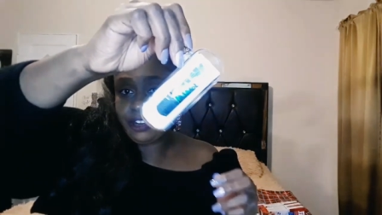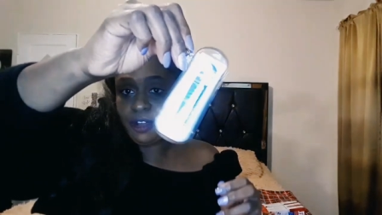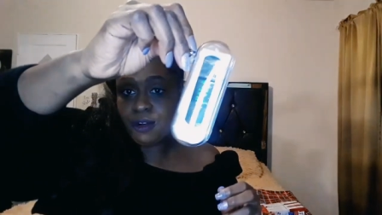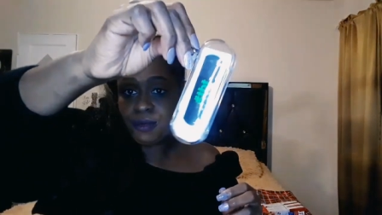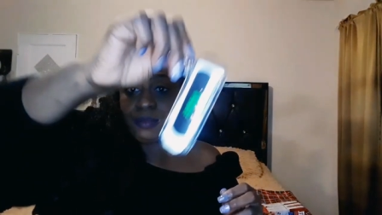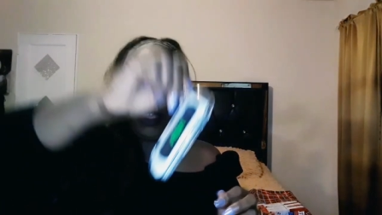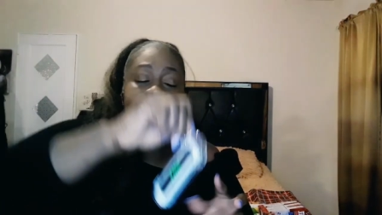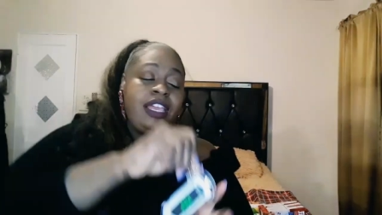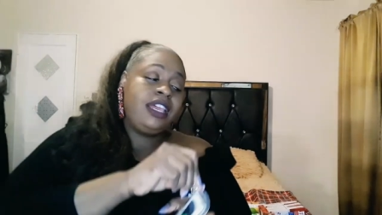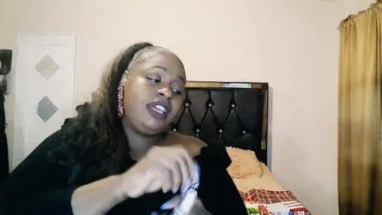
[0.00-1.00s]
the home.
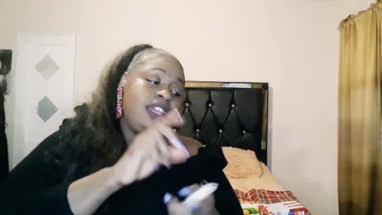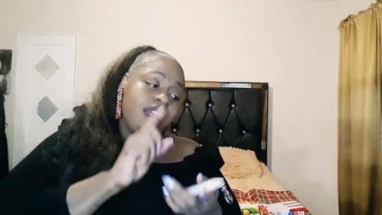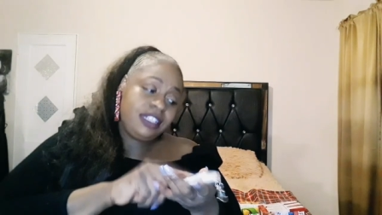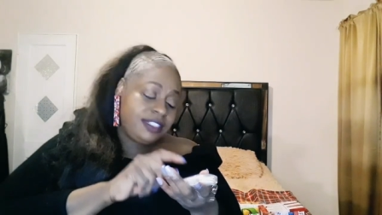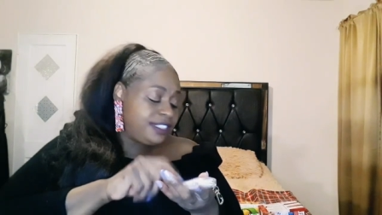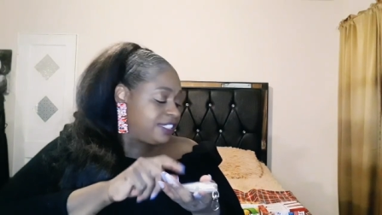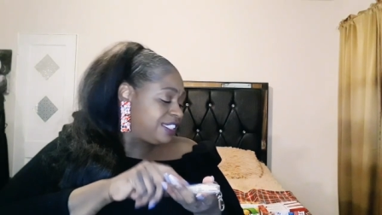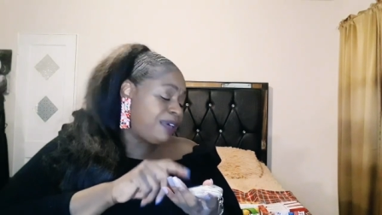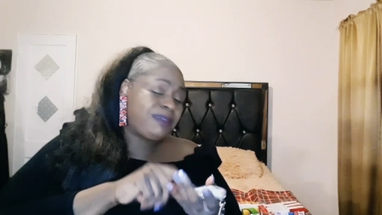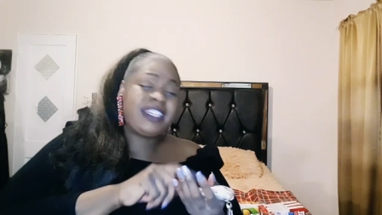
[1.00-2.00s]
And there's
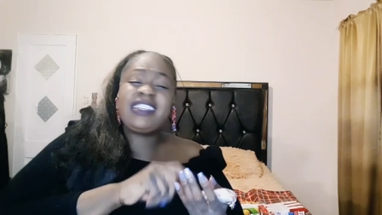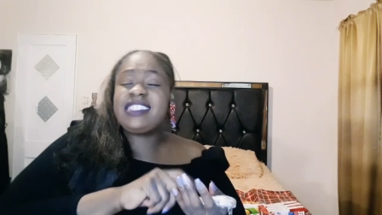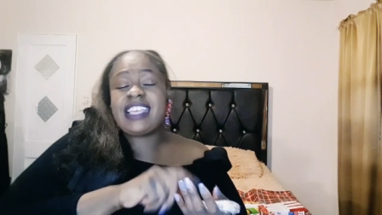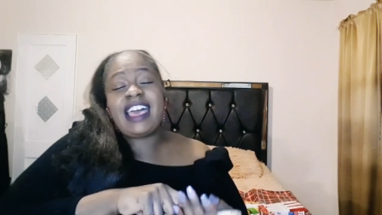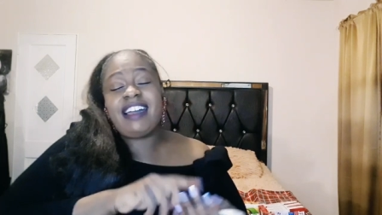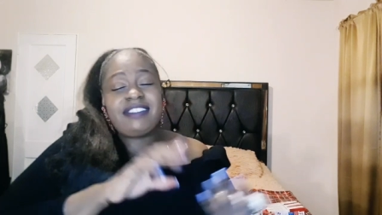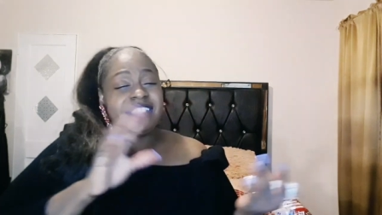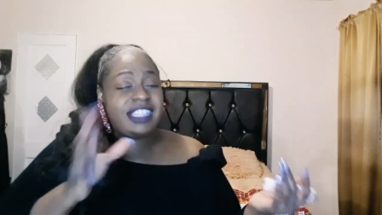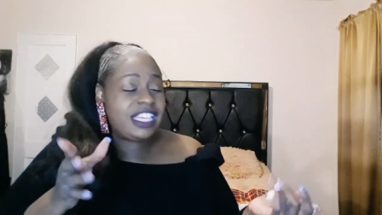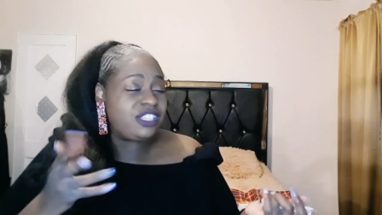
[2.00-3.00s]
something good to have
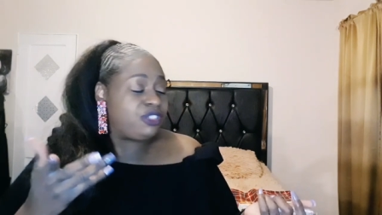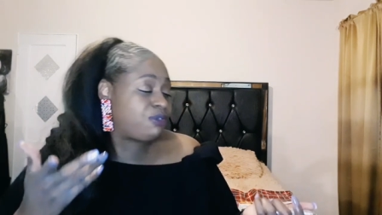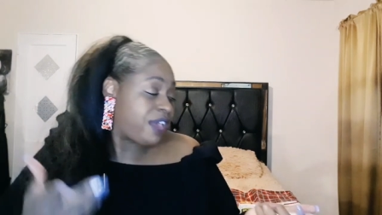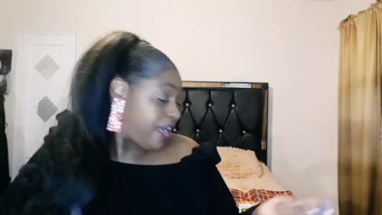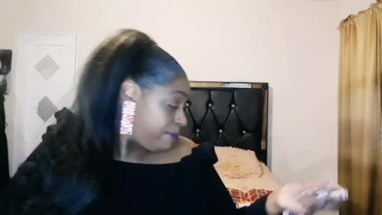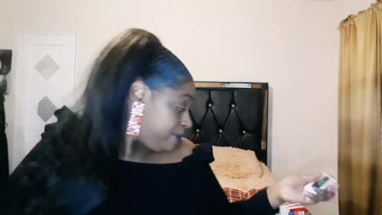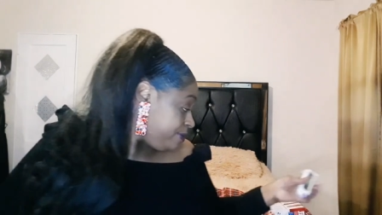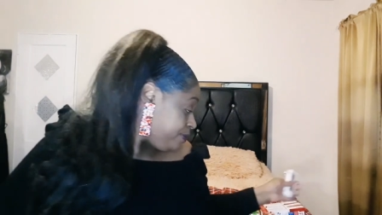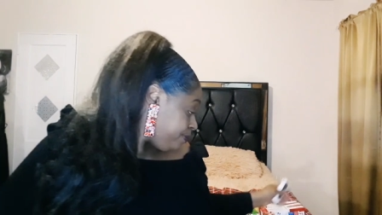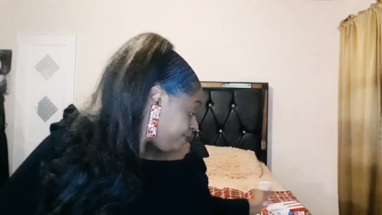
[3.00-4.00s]
because things do happen.
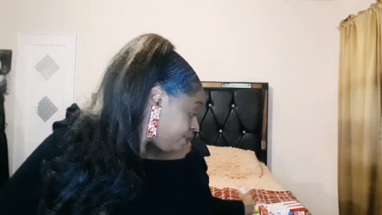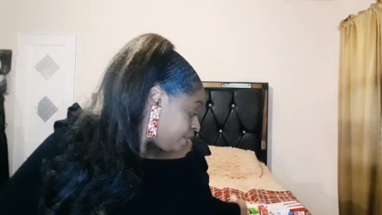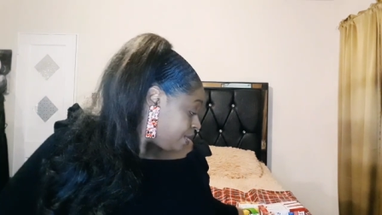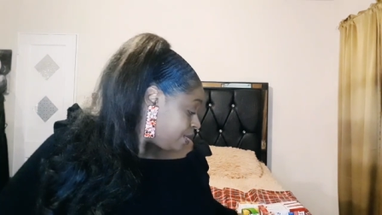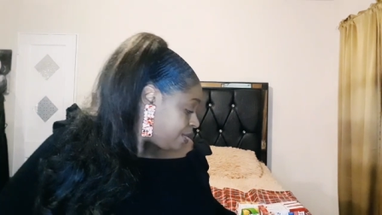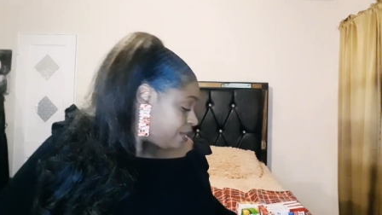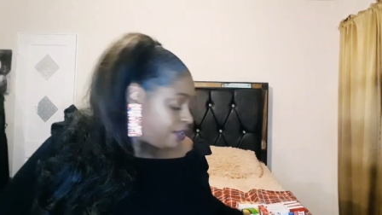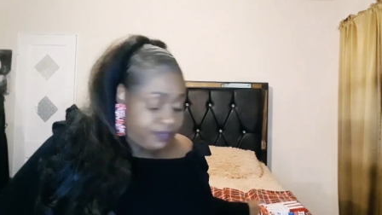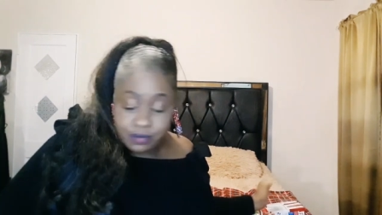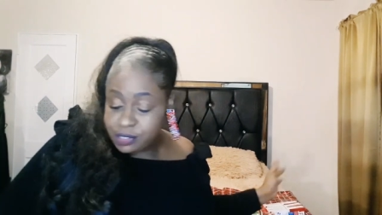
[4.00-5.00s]

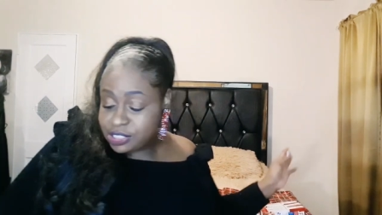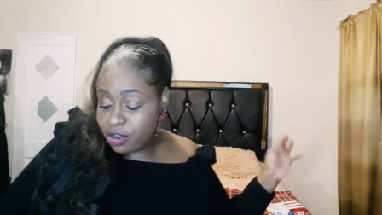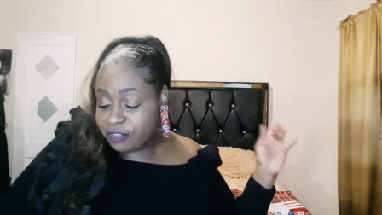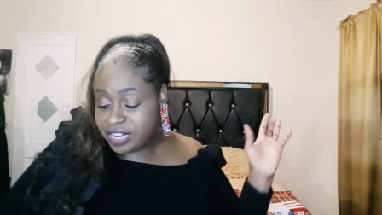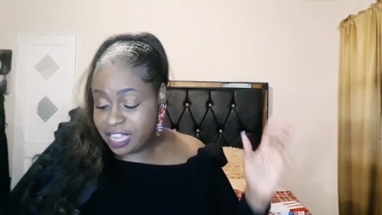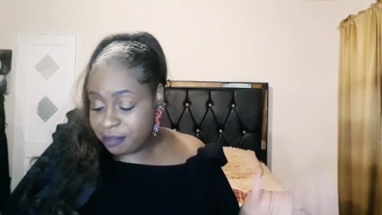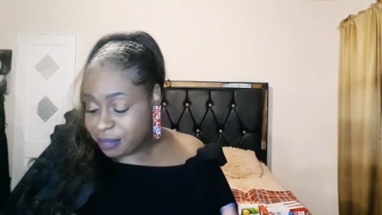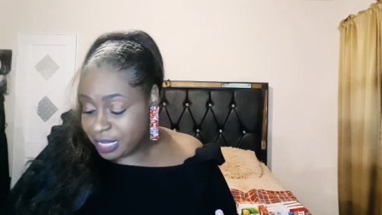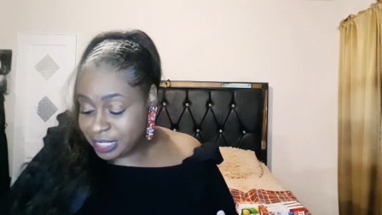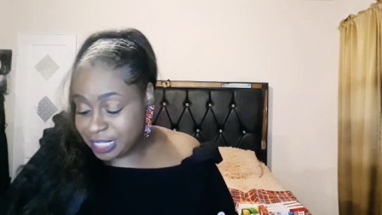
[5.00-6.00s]
Of course, I already have
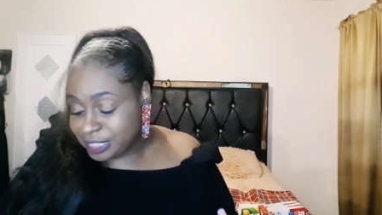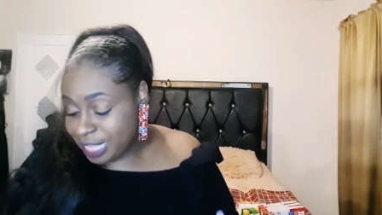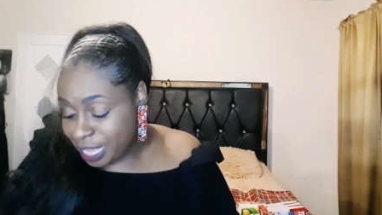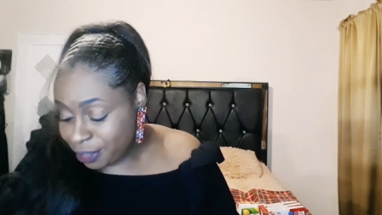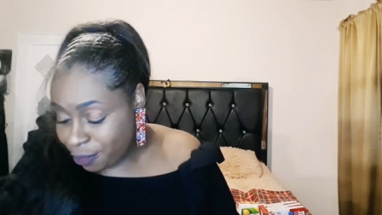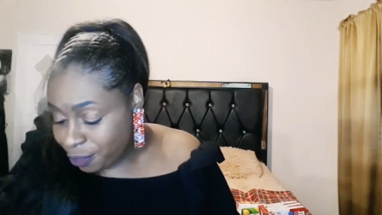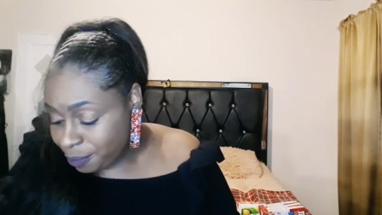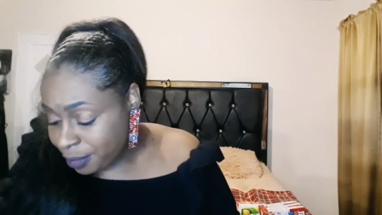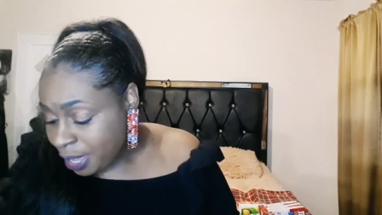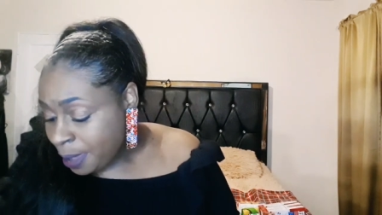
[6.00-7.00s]
Band-Aids at
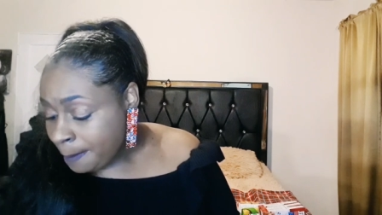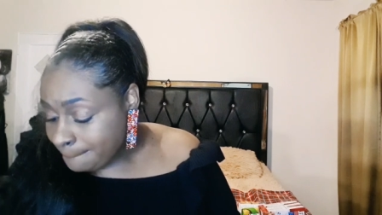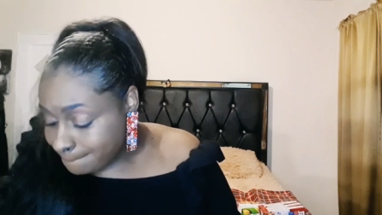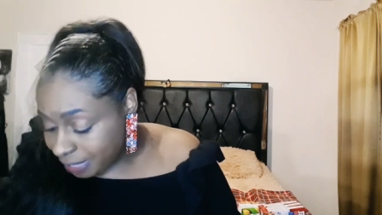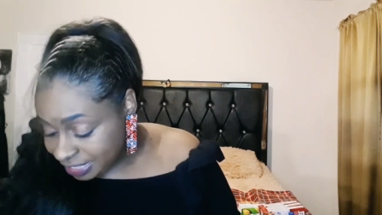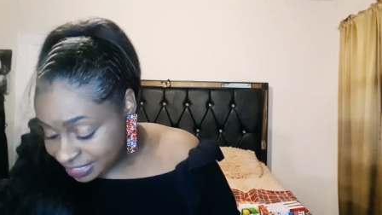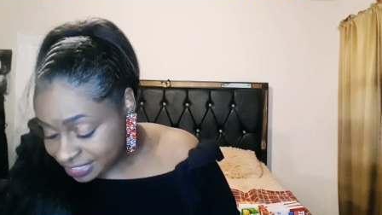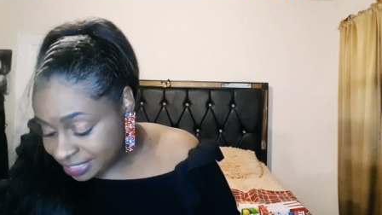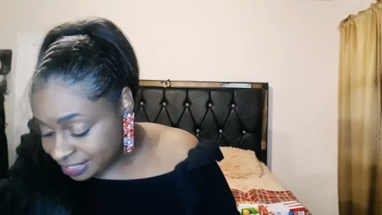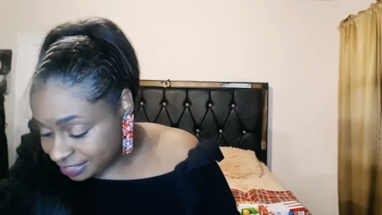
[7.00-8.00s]
home,
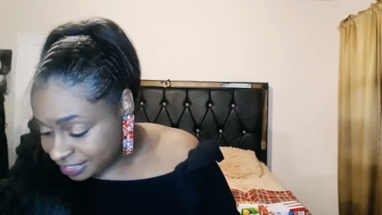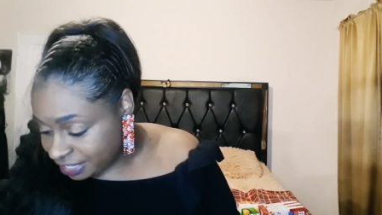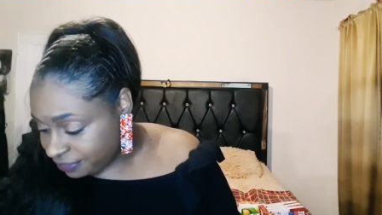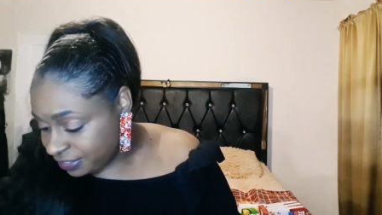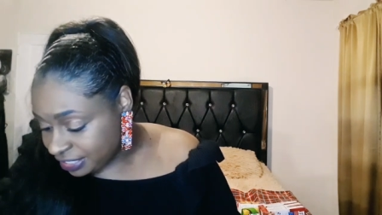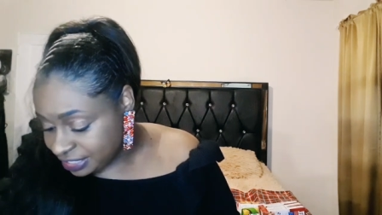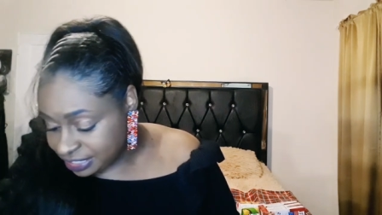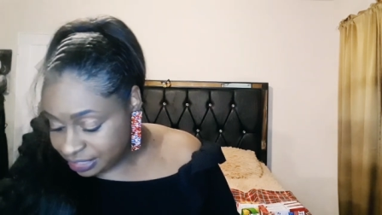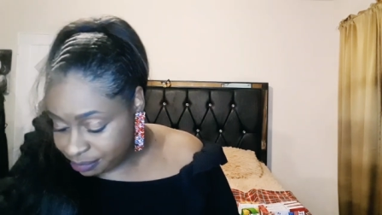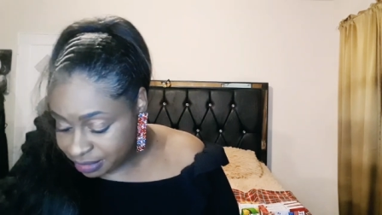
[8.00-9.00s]
but definitely
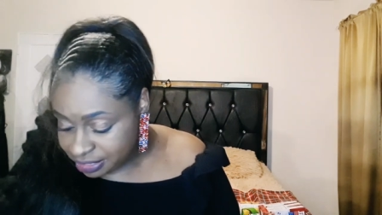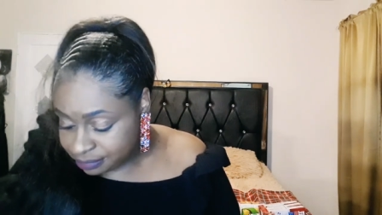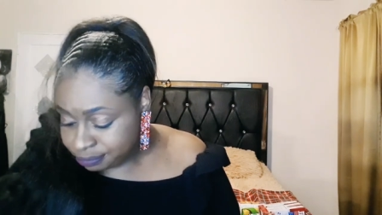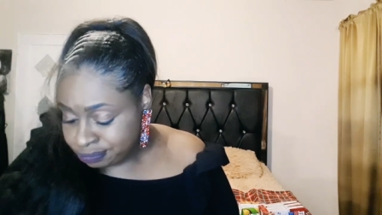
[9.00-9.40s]
something